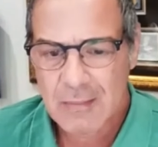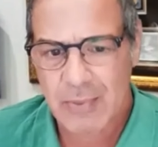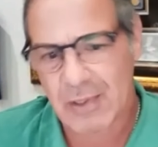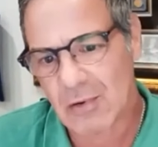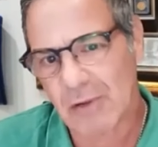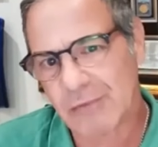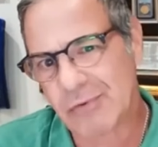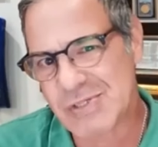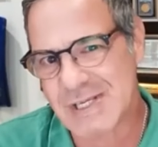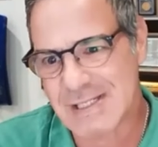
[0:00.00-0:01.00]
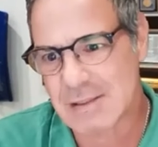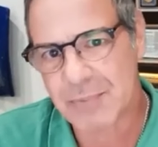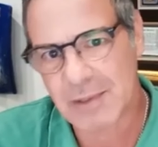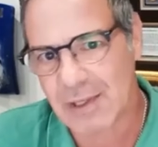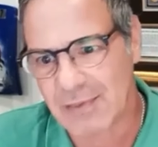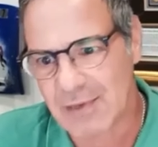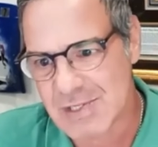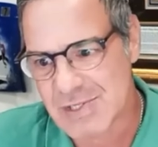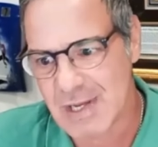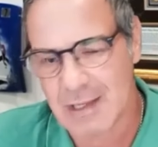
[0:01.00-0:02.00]
but you're also seeing something like
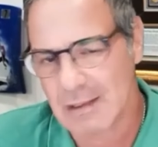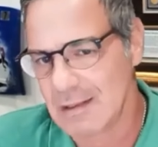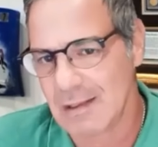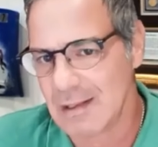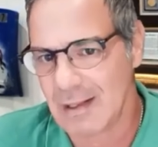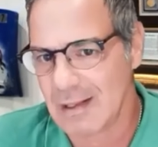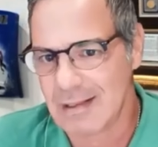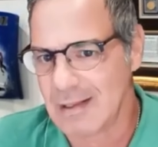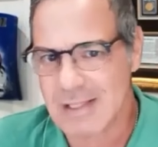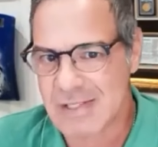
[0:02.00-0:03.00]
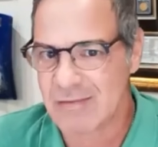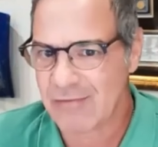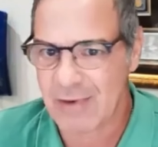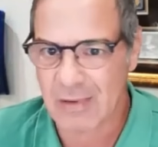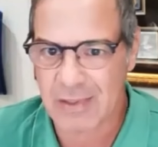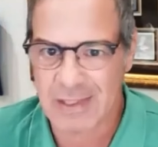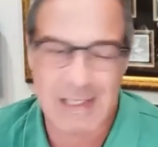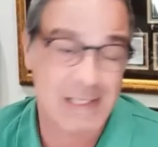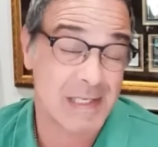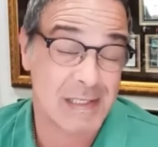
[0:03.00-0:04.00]
this, that it isn't very
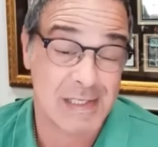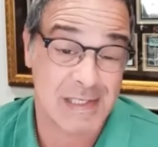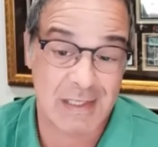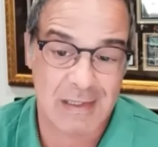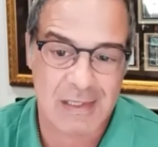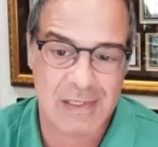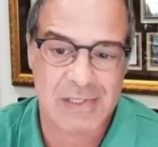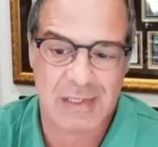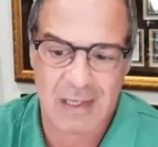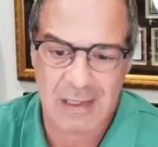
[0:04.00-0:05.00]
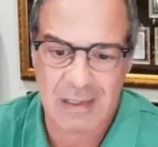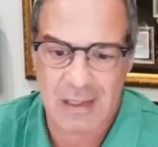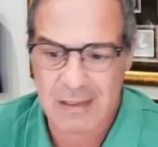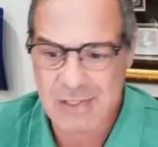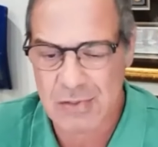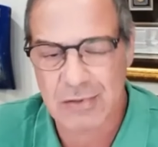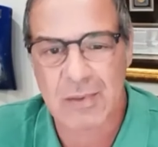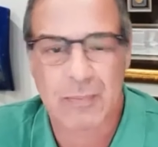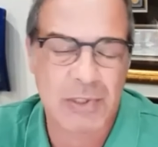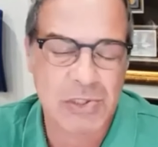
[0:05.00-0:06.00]
easy to see this. And I
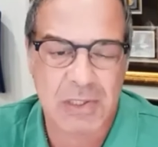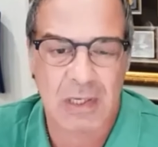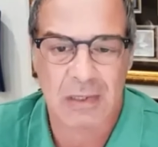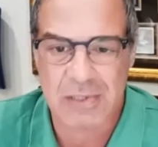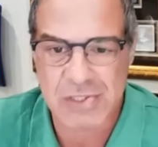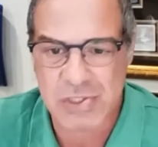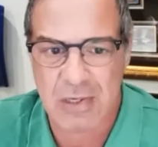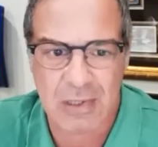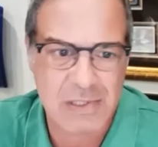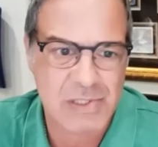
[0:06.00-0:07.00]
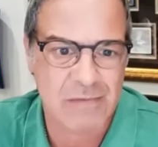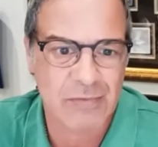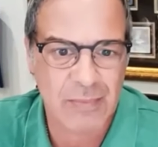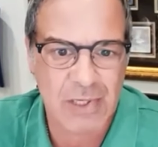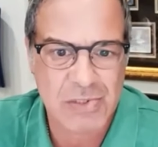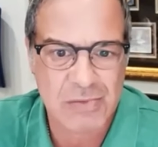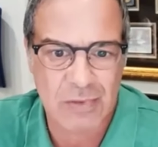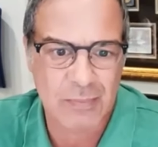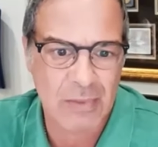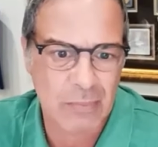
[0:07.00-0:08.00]
certainly appreciate Chris sharing this information
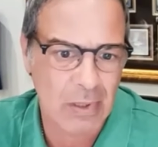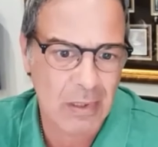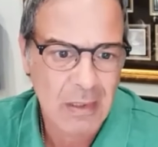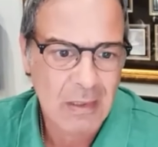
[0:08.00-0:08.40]
with me, but